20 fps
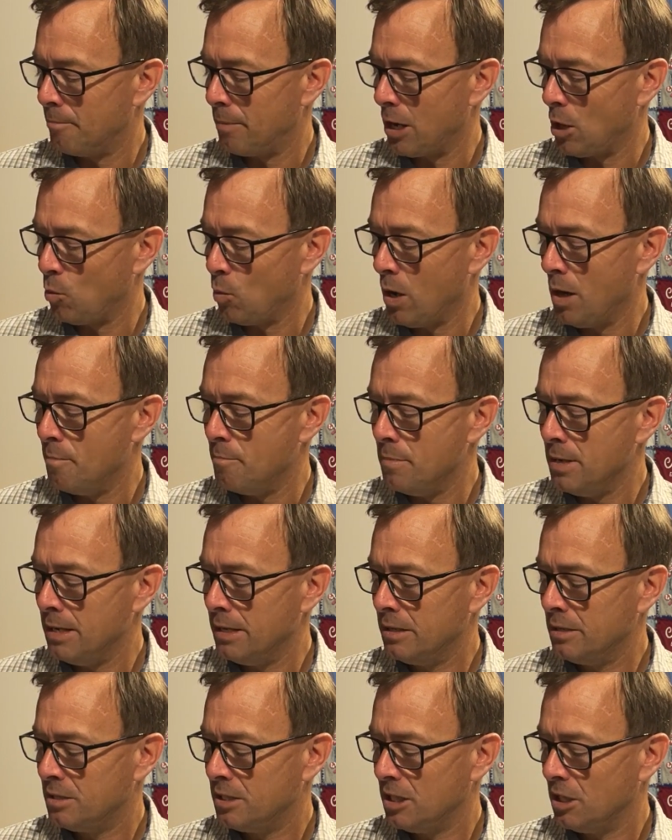by what
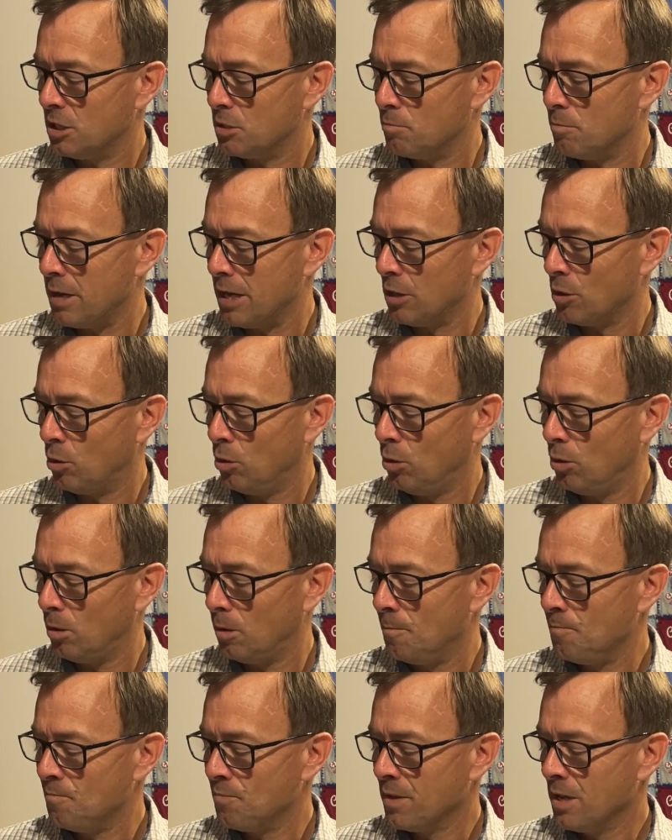means he is made
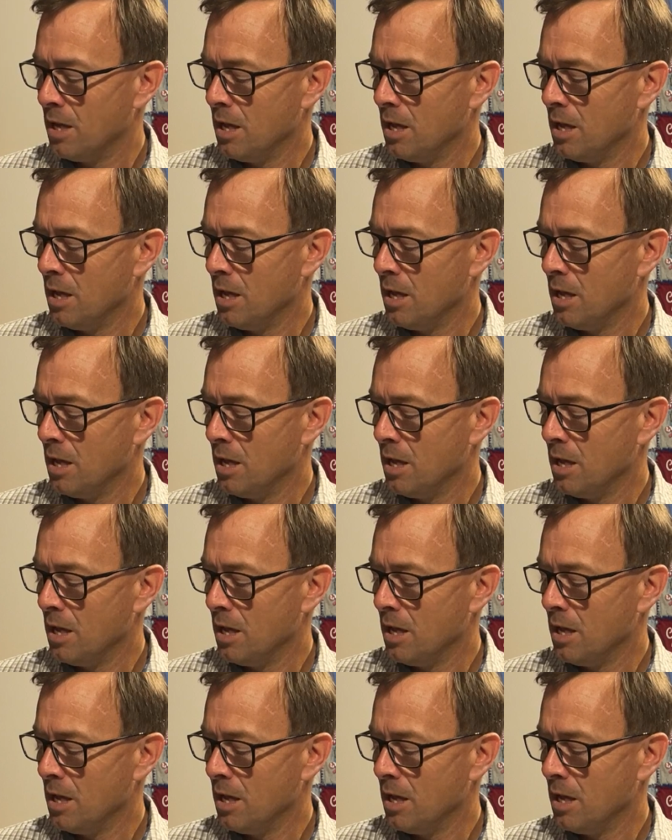whole,